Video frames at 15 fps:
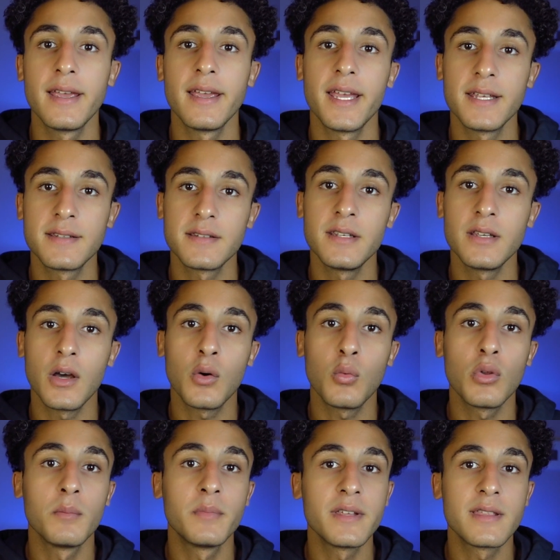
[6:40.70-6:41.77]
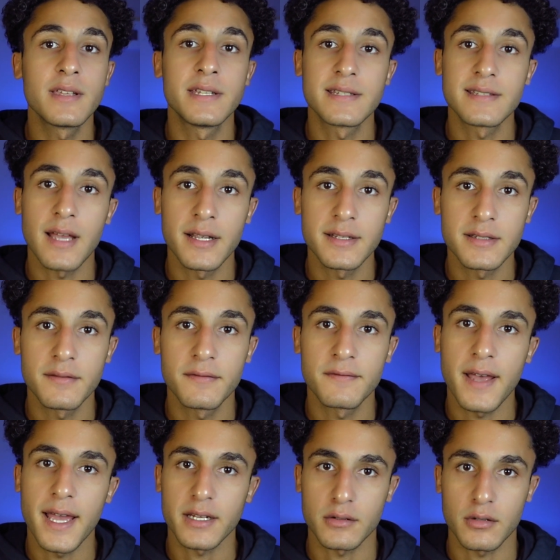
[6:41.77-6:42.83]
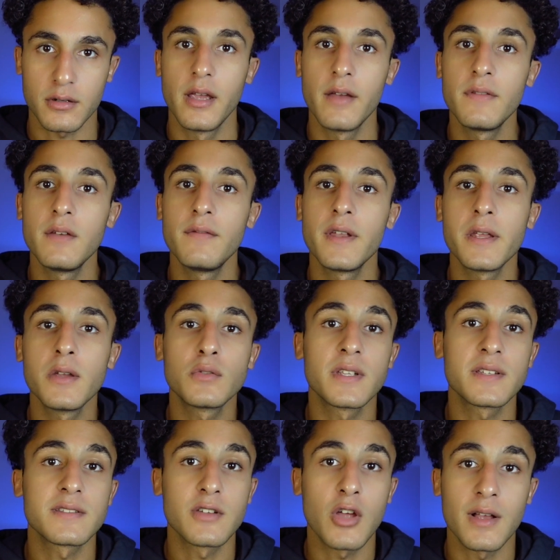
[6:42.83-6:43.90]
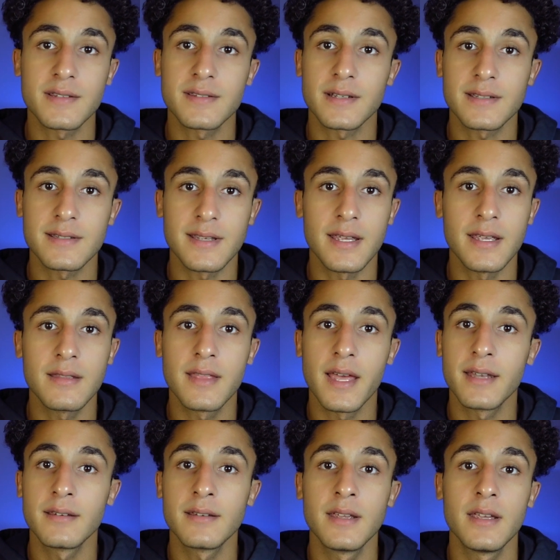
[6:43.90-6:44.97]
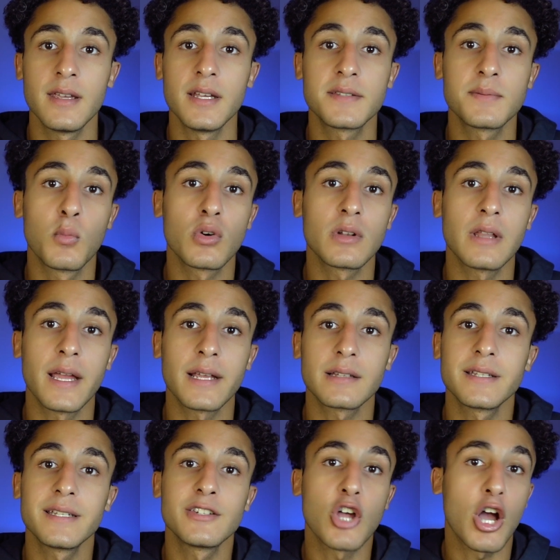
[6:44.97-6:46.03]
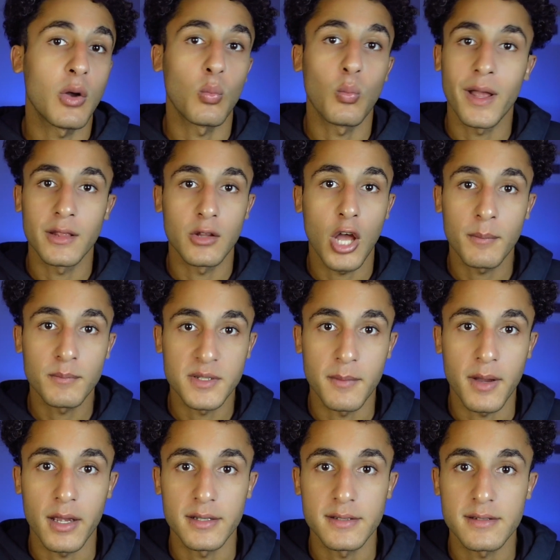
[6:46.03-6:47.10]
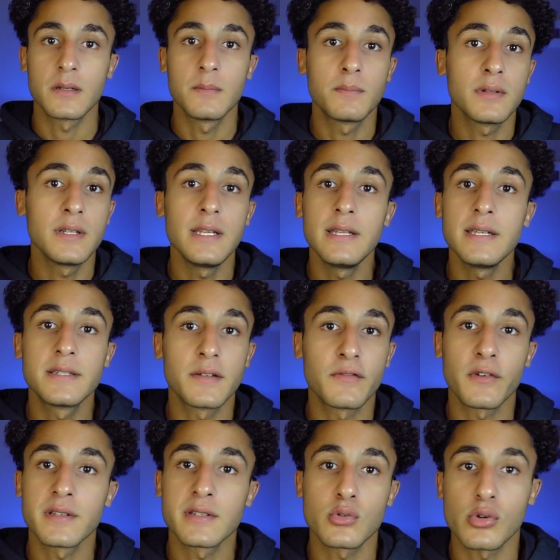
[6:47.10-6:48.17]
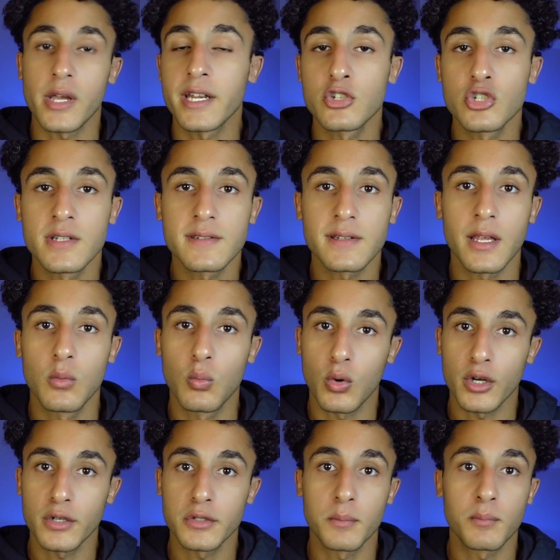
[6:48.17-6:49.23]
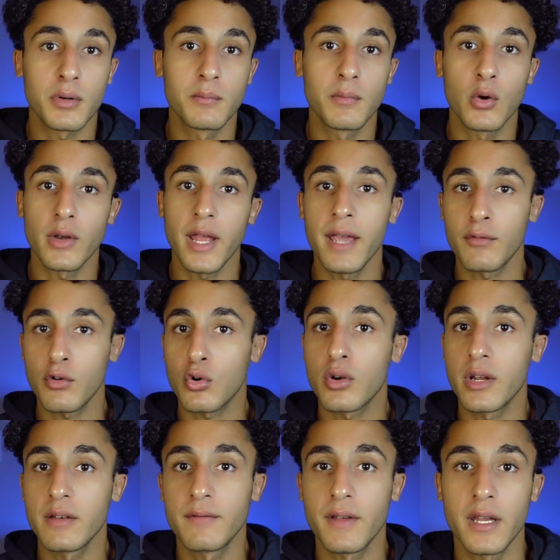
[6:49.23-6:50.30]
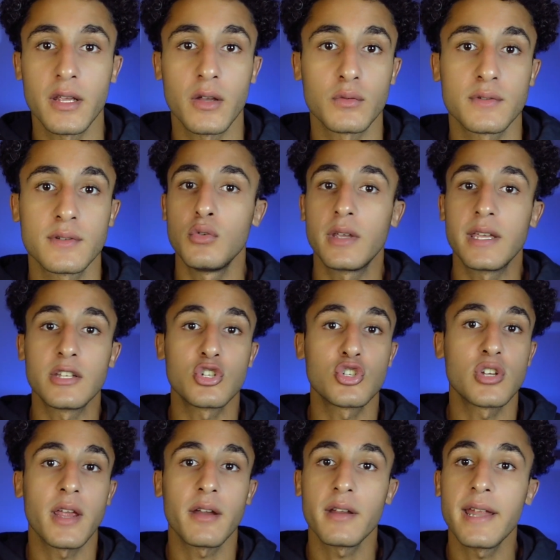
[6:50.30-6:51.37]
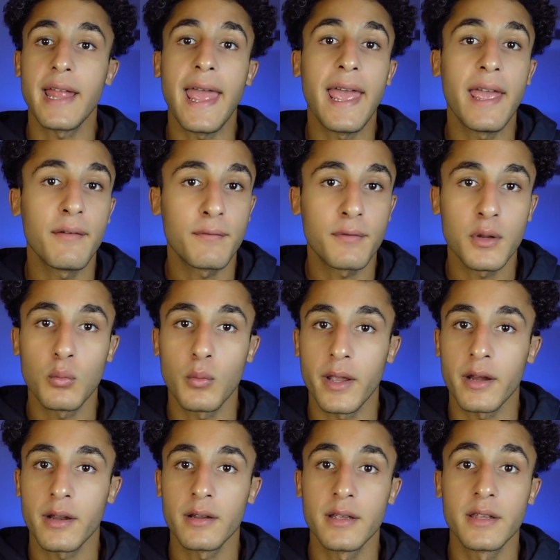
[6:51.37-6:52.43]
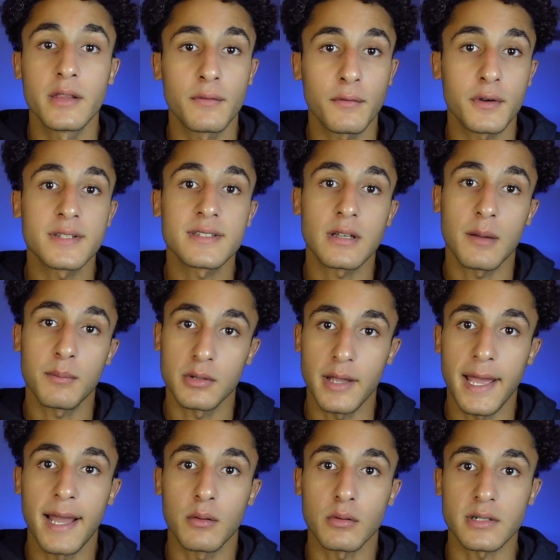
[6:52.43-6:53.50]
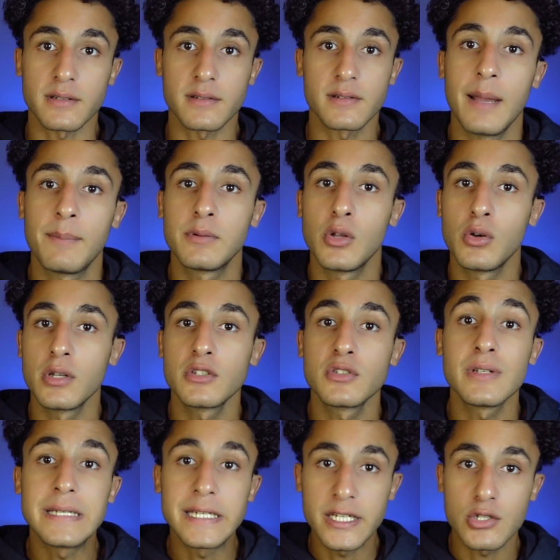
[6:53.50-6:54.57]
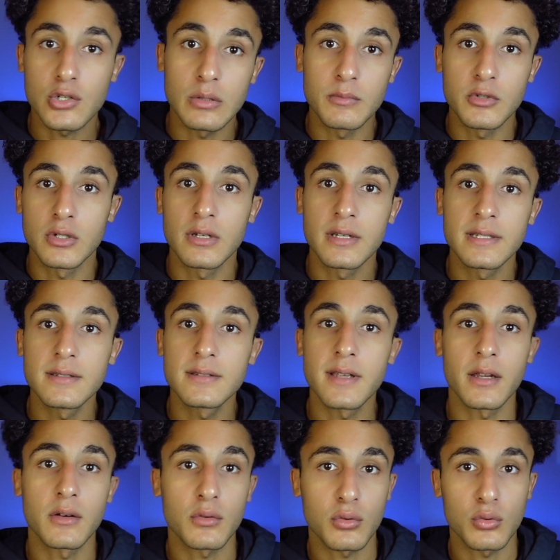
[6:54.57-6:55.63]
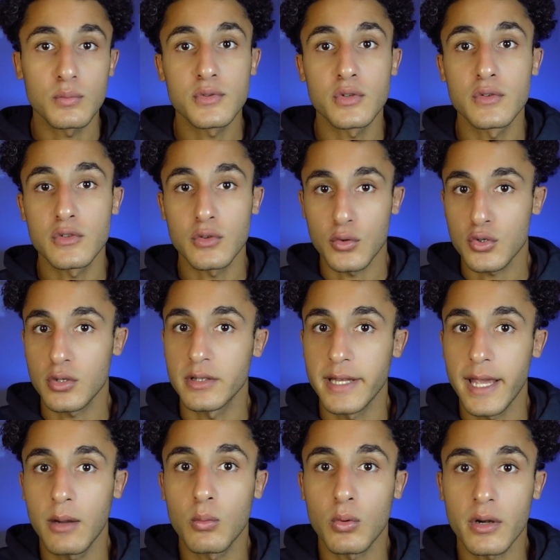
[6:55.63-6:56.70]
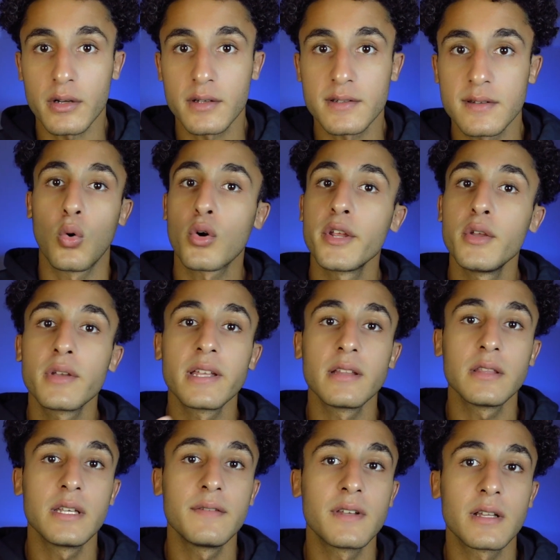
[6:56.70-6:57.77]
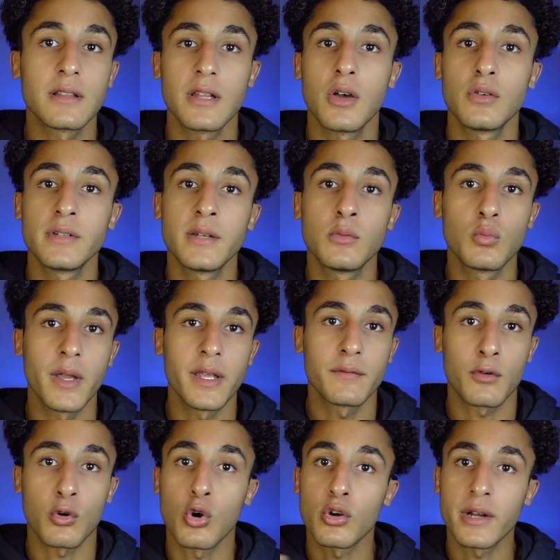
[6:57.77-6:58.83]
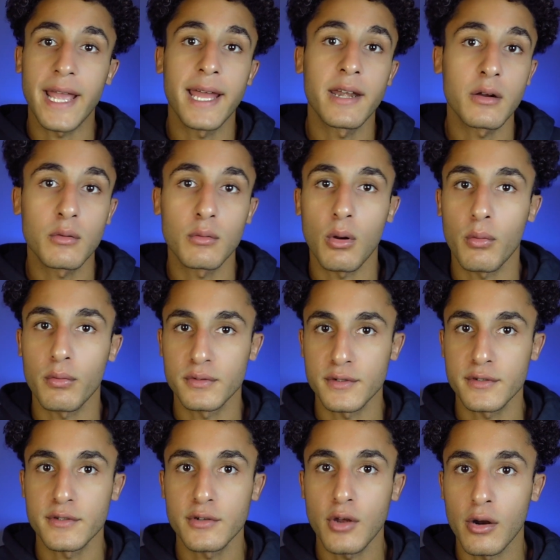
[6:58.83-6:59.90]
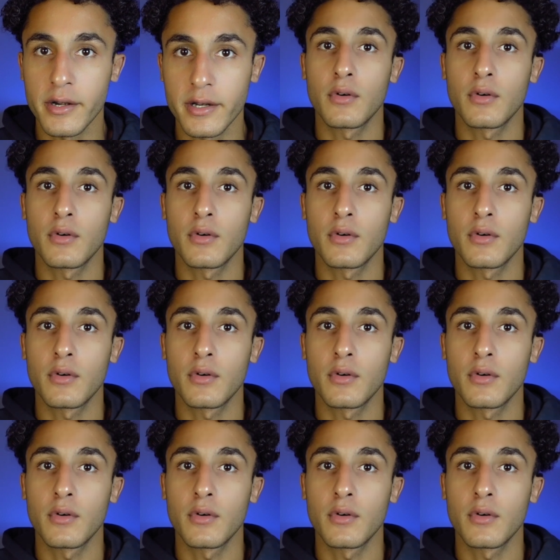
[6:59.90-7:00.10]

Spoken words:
SEO will be the decisive factor. If the video does not succeed, then it's more likely not well optimized. Completely different strategies can work to promote evergreen videos. You can share it everywhere in the first couple of hours. Upload it to niche communities and groups on social networks. Or you can leave it alone and wait for organic growth to start.